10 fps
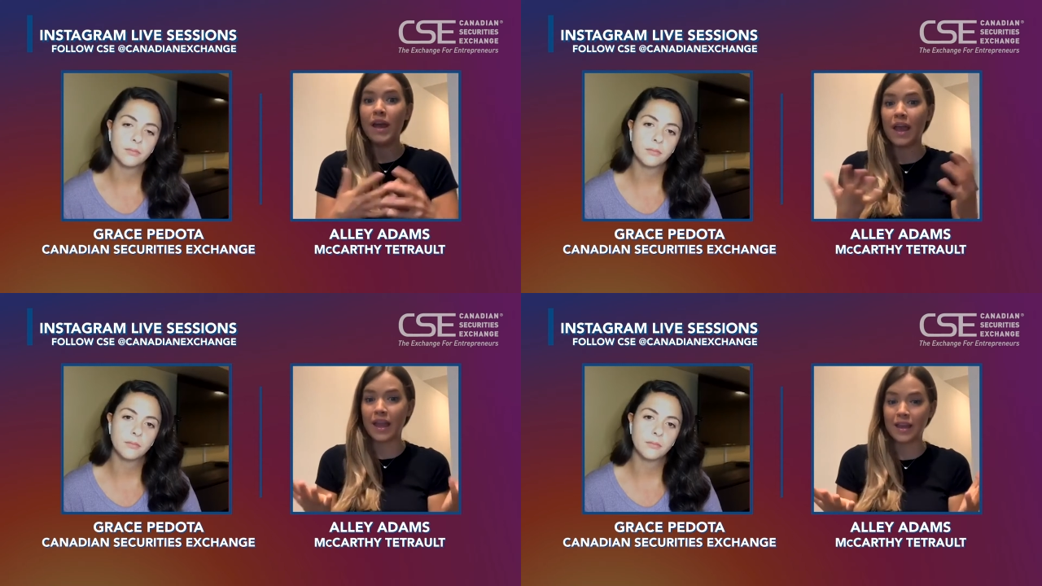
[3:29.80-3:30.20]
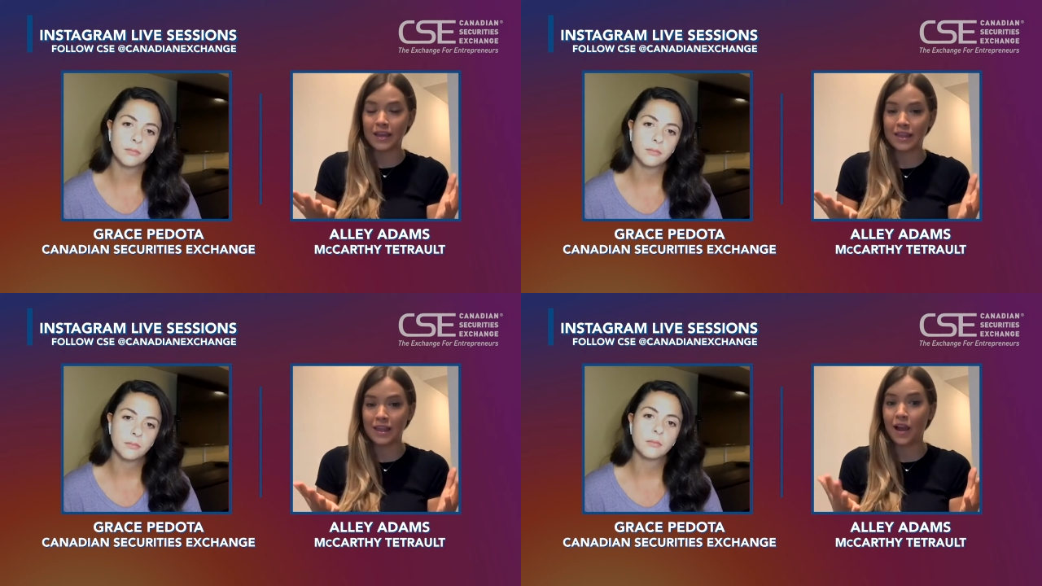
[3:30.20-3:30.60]

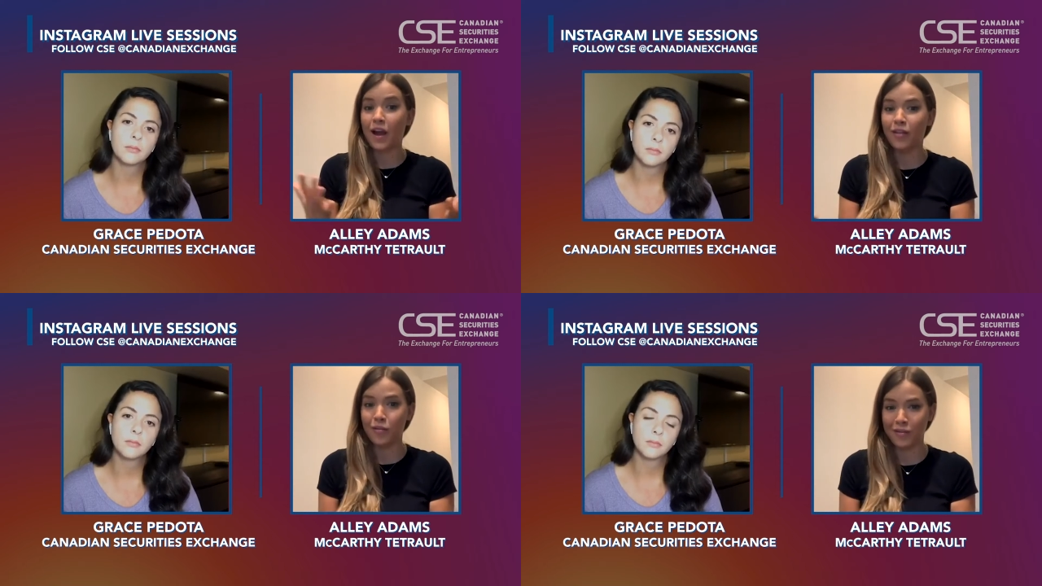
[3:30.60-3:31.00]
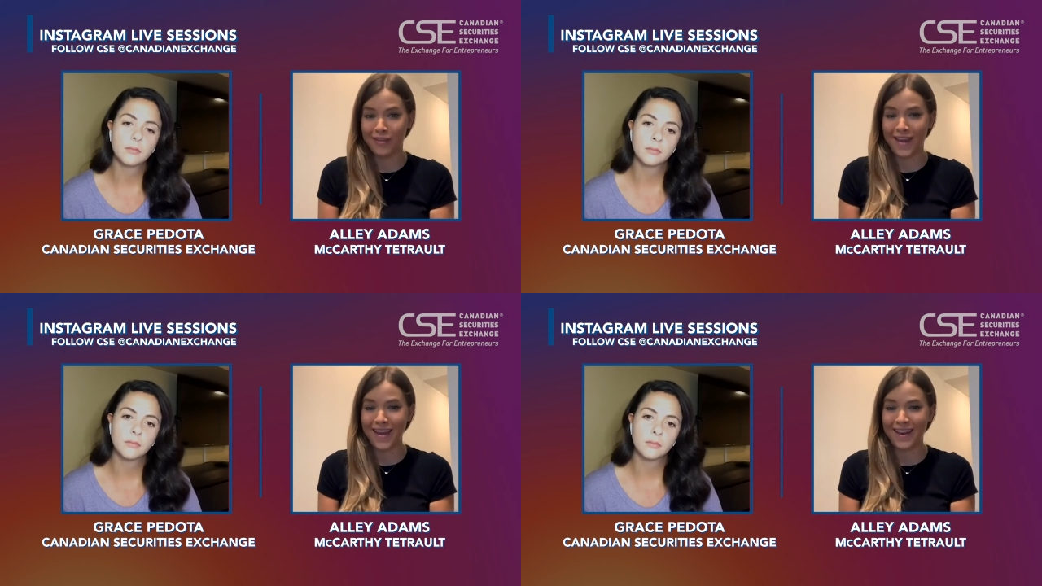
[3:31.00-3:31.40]
Speaker 1: anything other
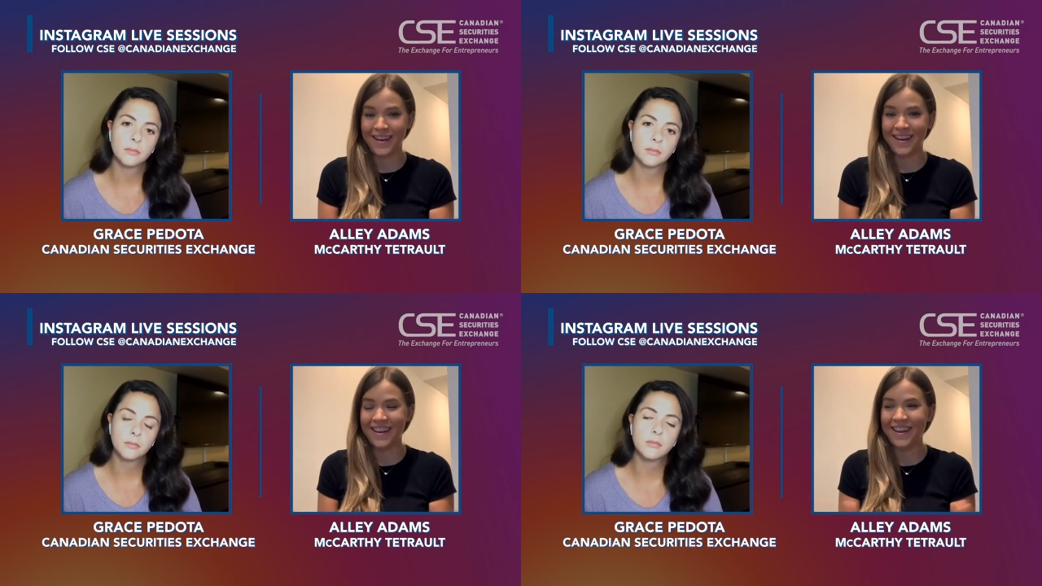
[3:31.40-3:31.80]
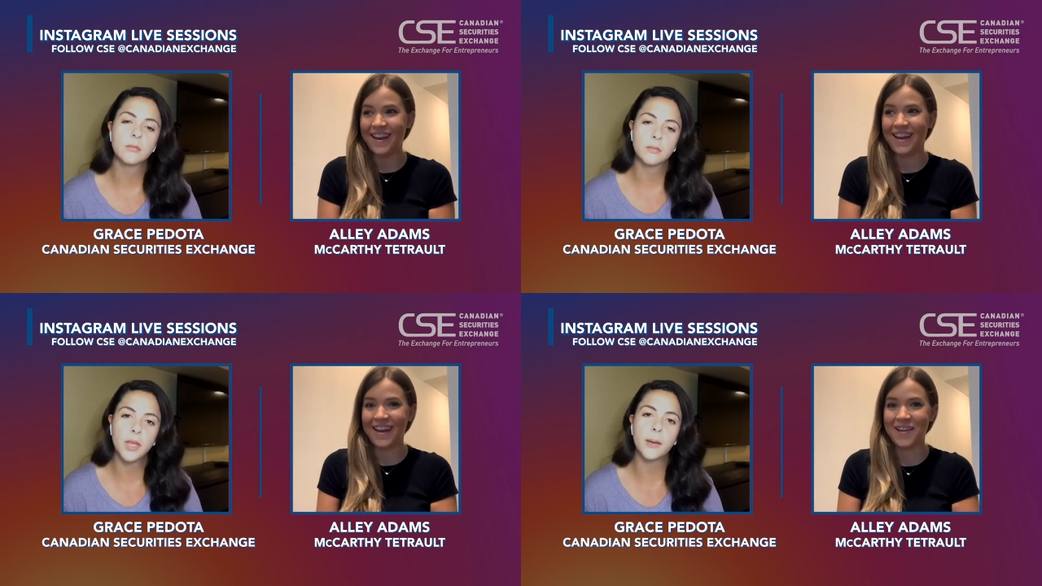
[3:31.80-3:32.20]

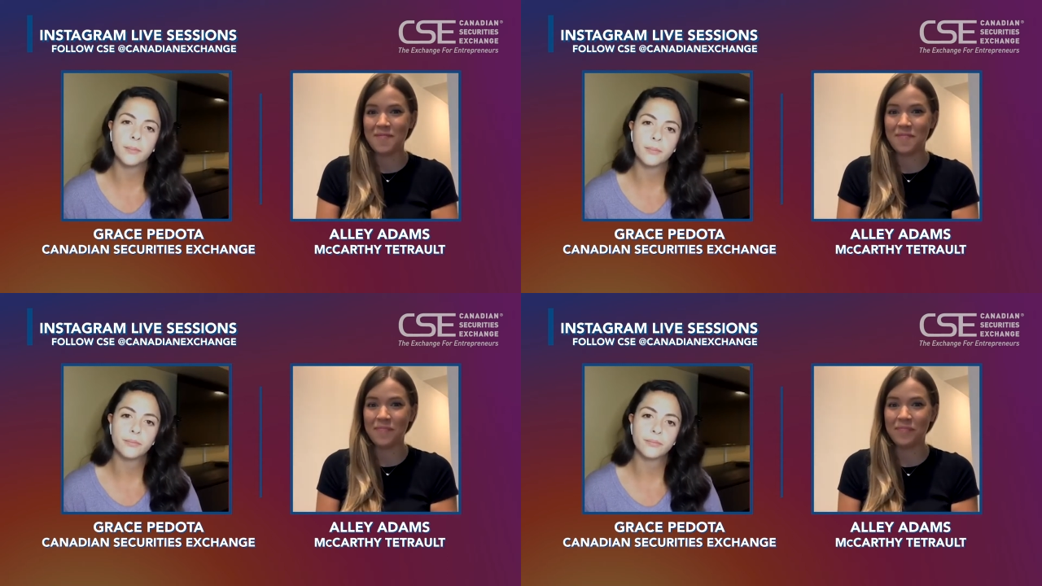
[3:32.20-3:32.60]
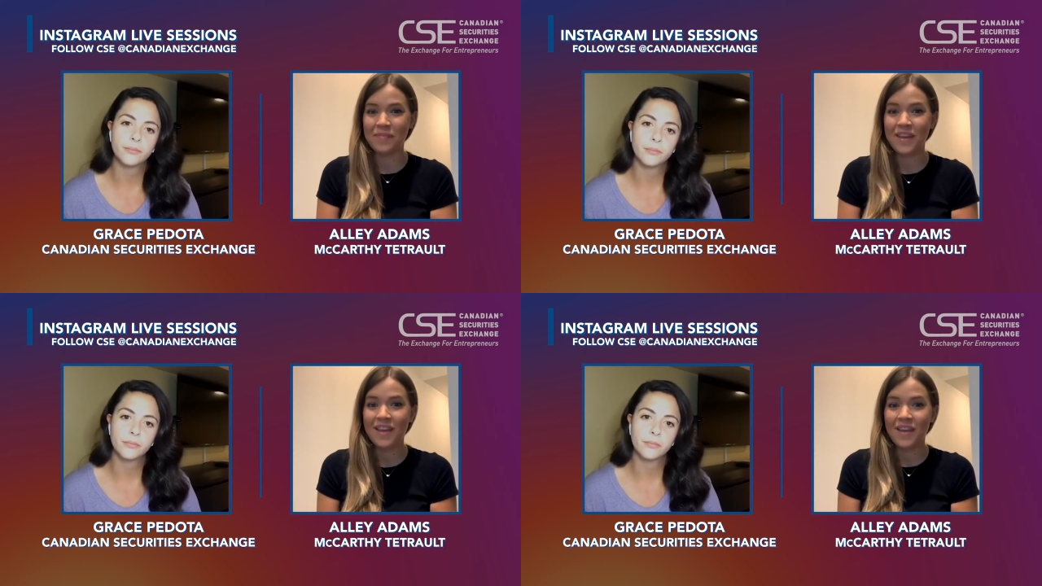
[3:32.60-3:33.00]
than
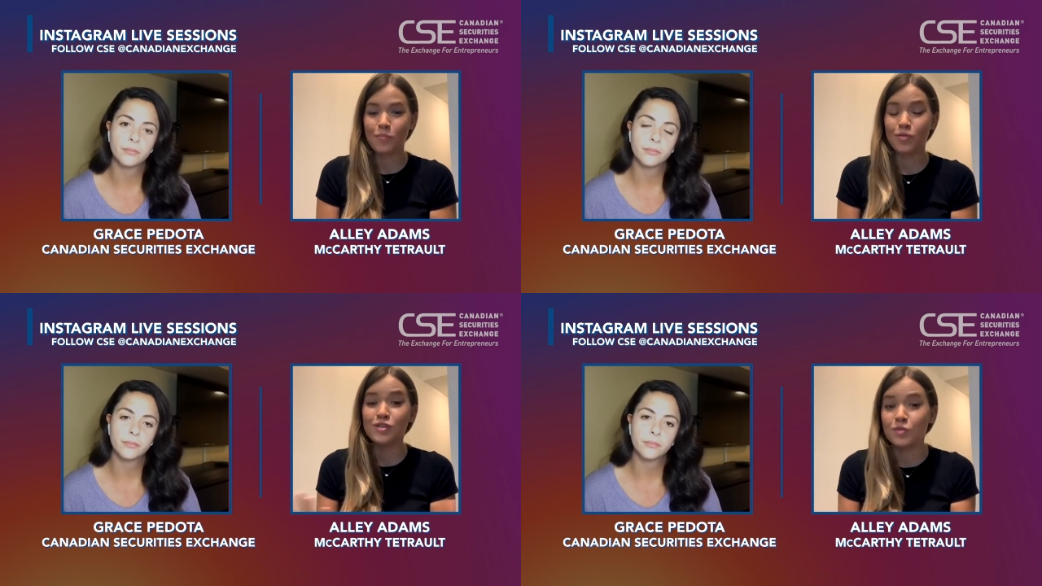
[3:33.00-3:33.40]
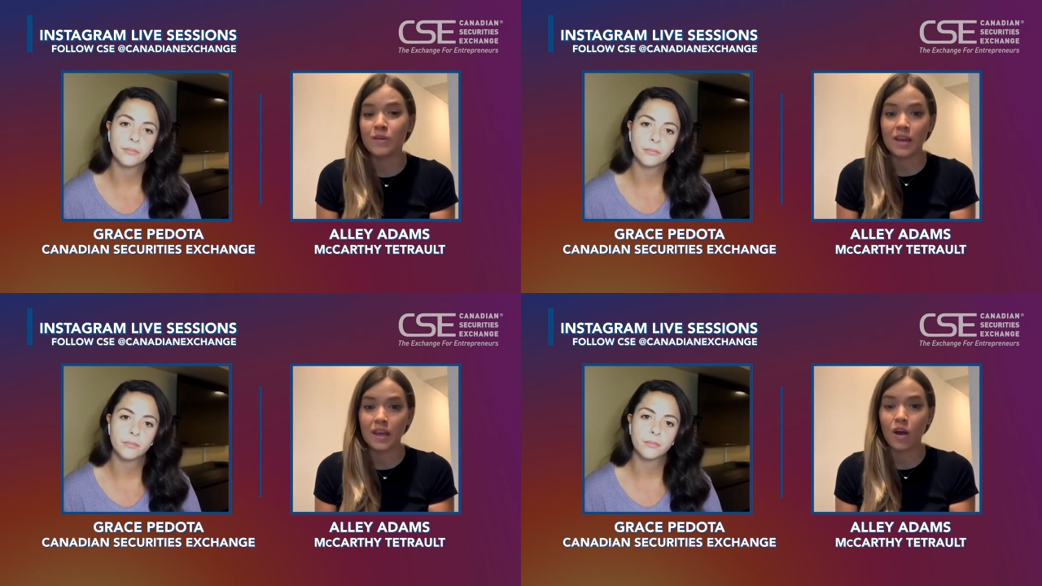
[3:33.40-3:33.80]

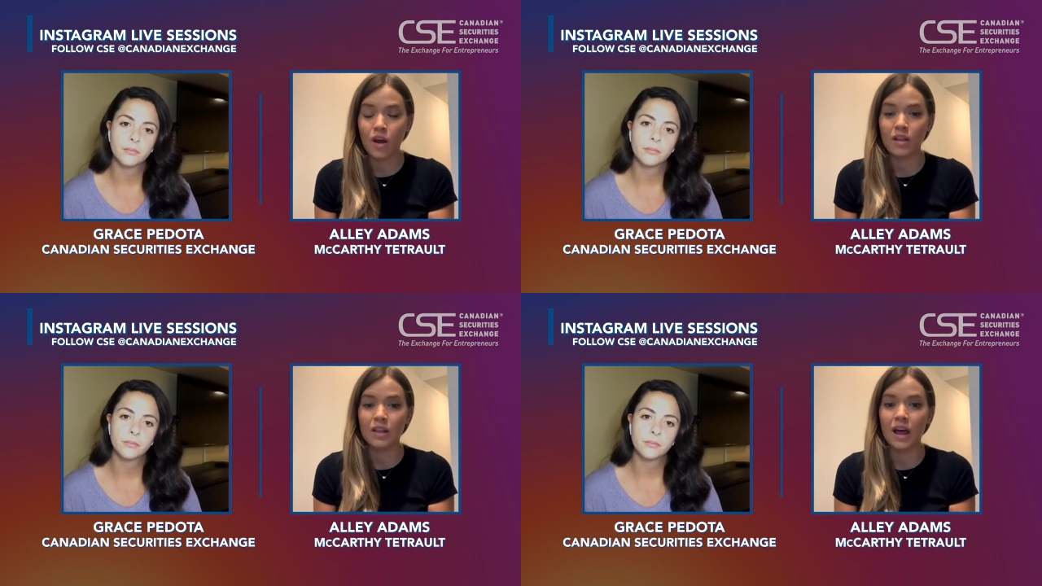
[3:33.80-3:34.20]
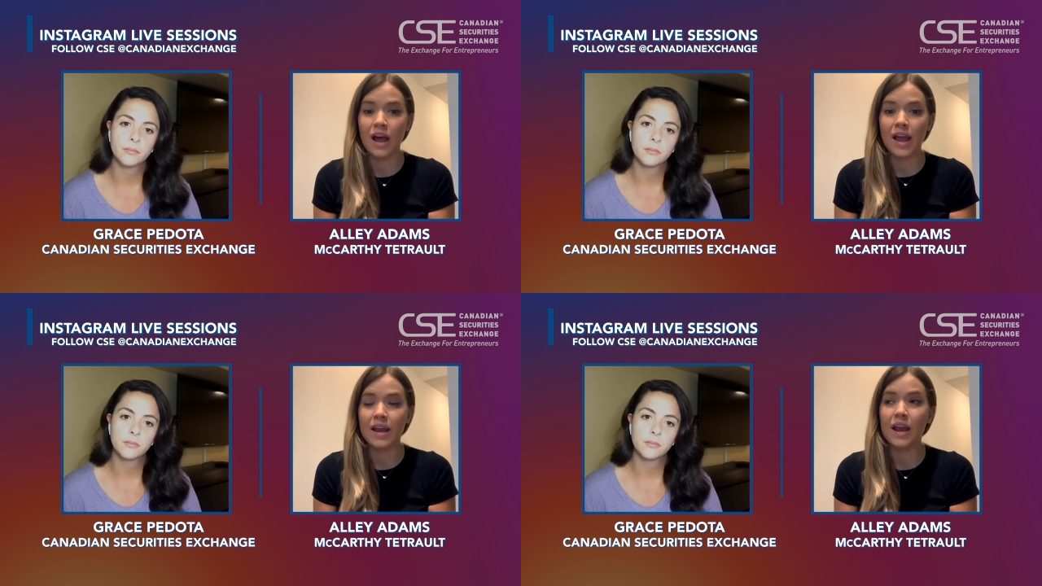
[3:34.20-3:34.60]
pursuing it
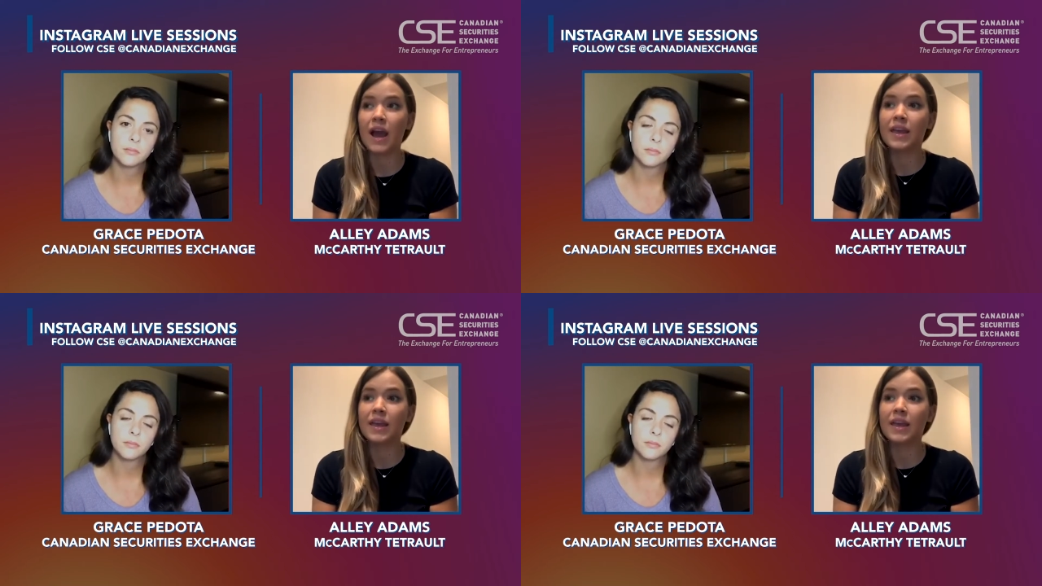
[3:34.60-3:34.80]
online. I